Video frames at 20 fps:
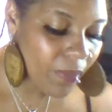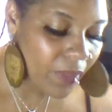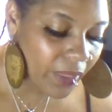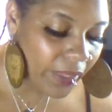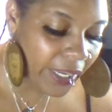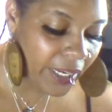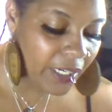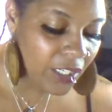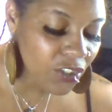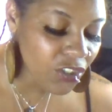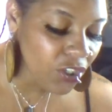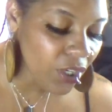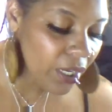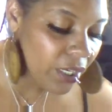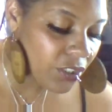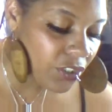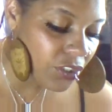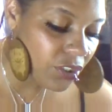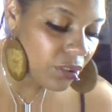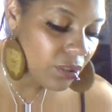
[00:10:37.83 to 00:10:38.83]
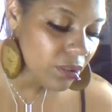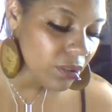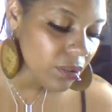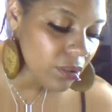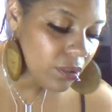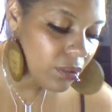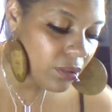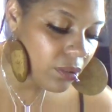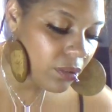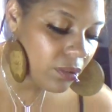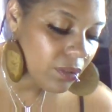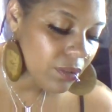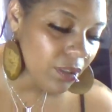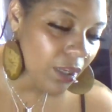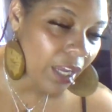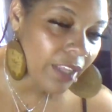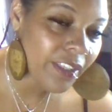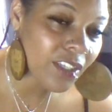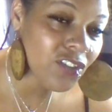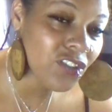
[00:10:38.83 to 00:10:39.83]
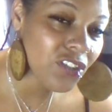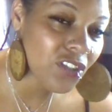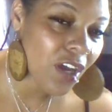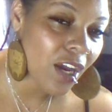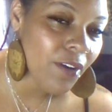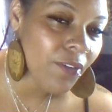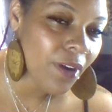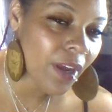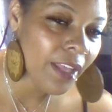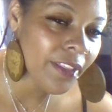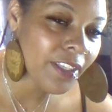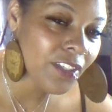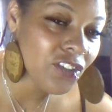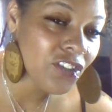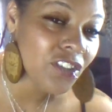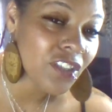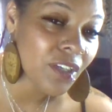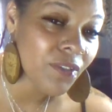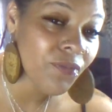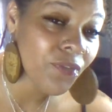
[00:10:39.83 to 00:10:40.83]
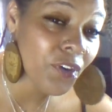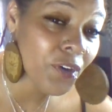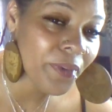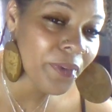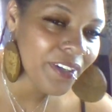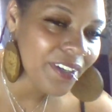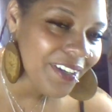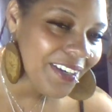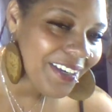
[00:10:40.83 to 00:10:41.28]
Lady, shush. I think she's I think she's confirming.